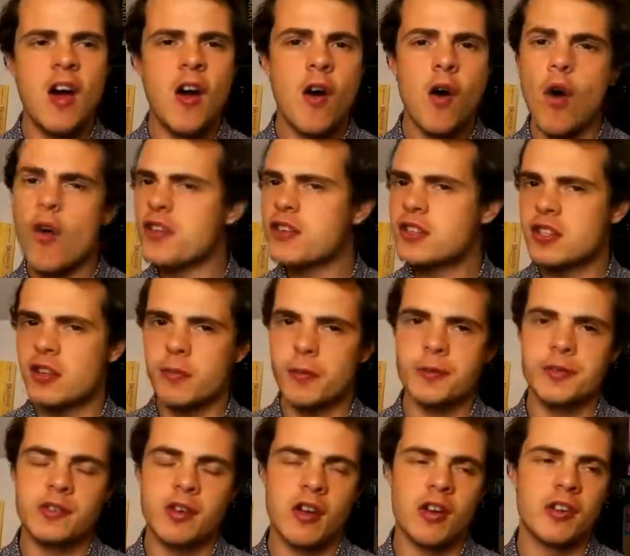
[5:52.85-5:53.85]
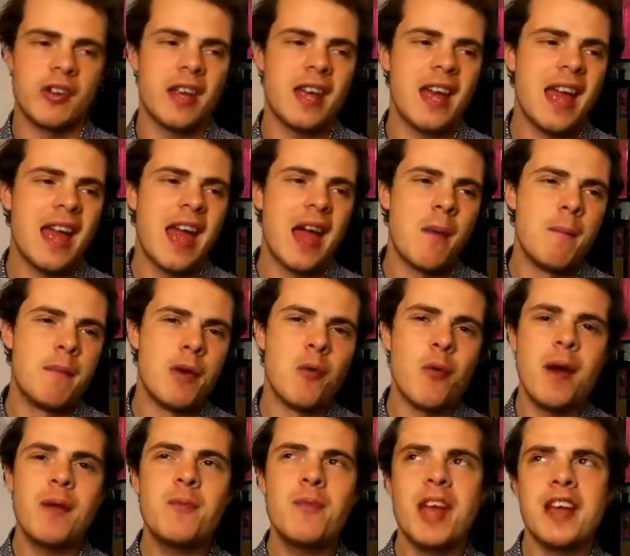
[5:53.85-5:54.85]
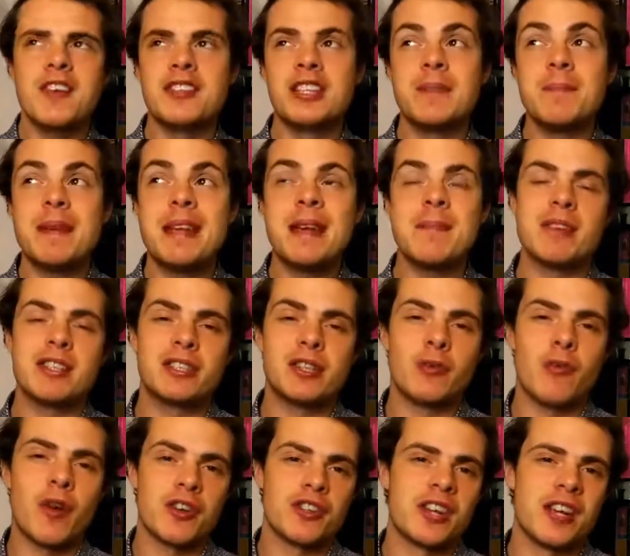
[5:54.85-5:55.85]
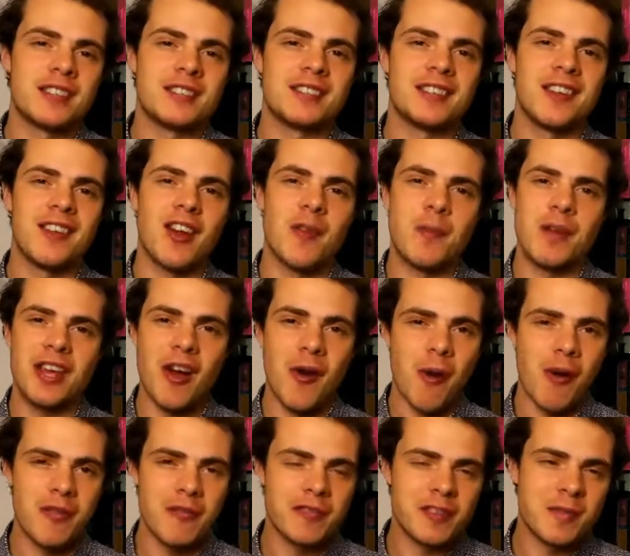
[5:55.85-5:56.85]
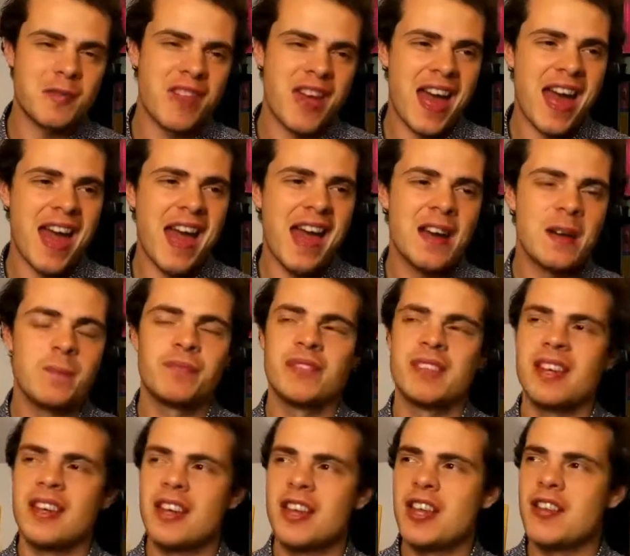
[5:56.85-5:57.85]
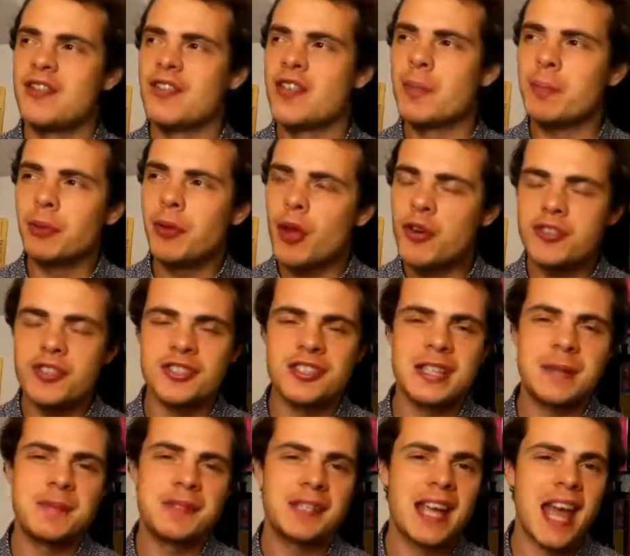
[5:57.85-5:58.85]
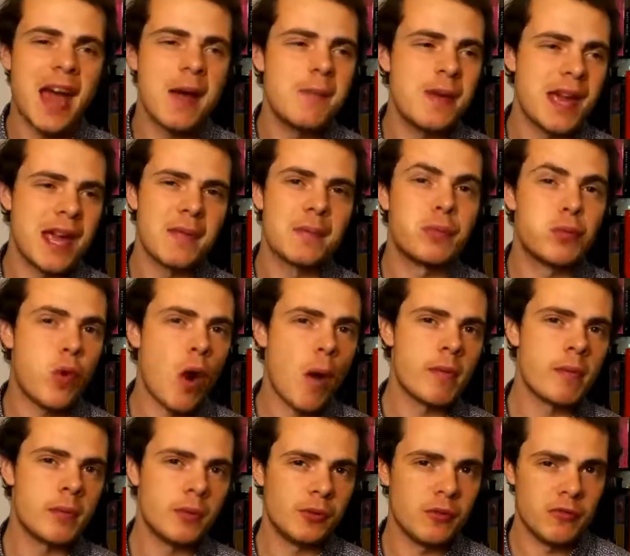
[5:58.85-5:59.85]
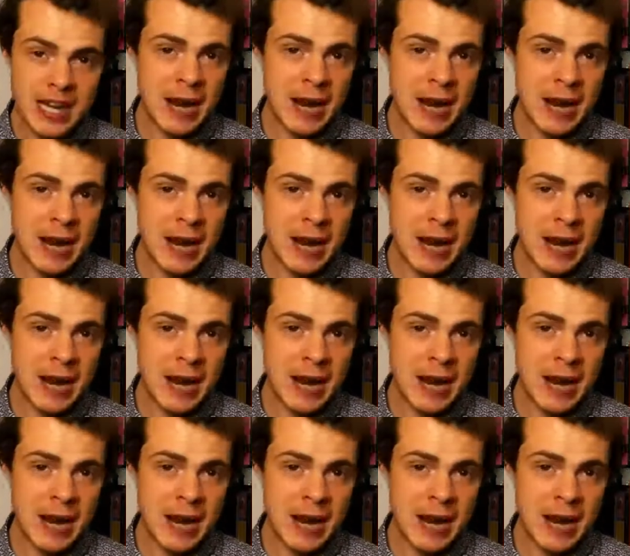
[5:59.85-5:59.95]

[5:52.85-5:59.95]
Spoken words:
All this stuff was good, but when we actually meet Mr. Rochester and we go on from there, the plot just seemed to get a bit improbable.